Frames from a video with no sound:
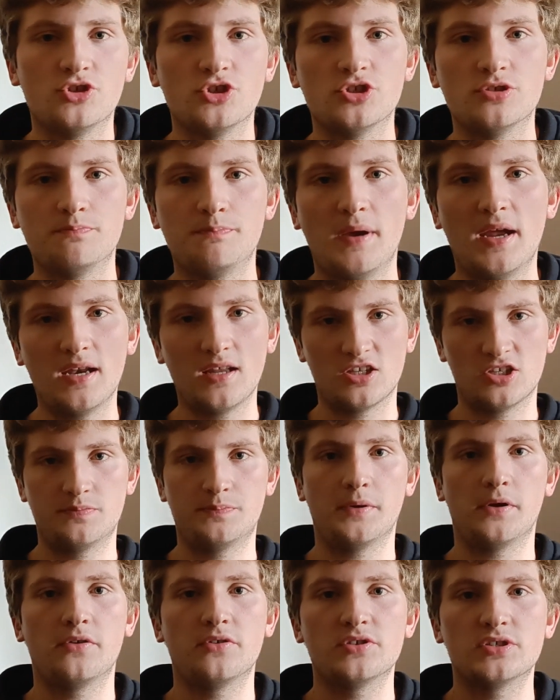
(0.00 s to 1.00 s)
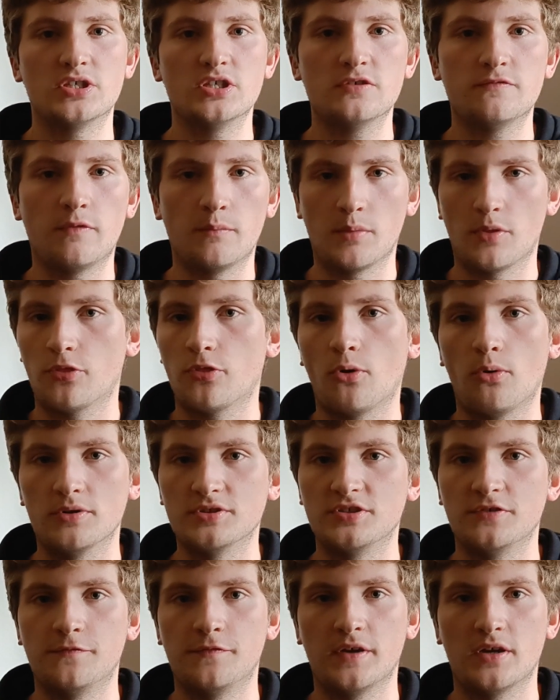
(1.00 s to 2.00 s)
just bad experiences from
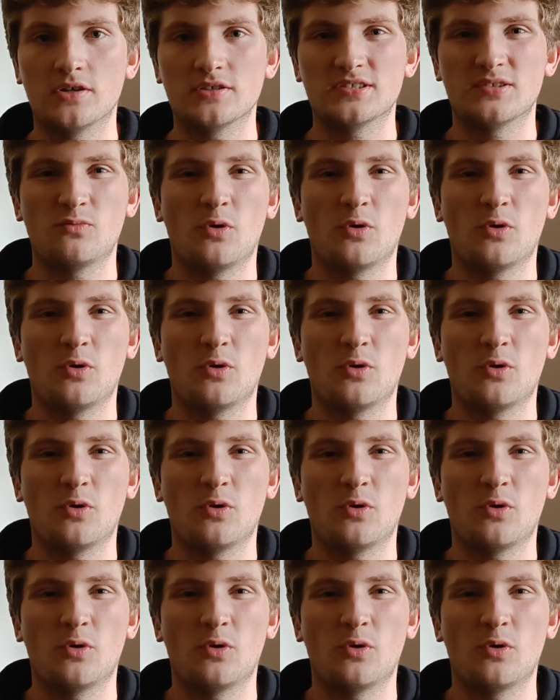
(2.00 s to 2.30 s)
authority figures,